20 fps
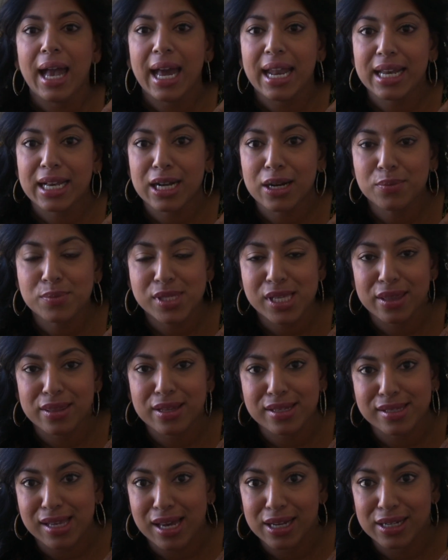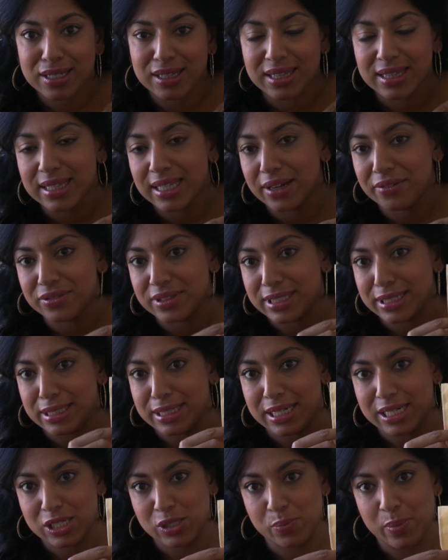And it comes in this lovely
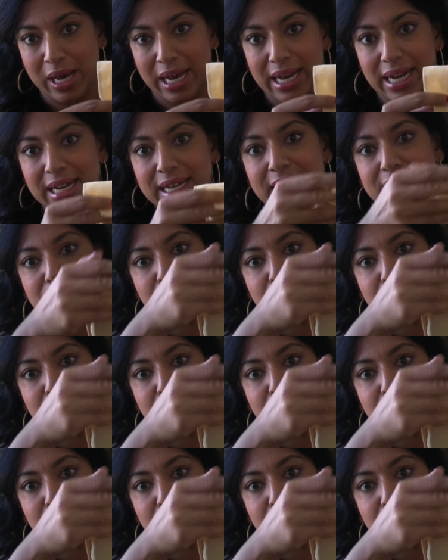dust bag.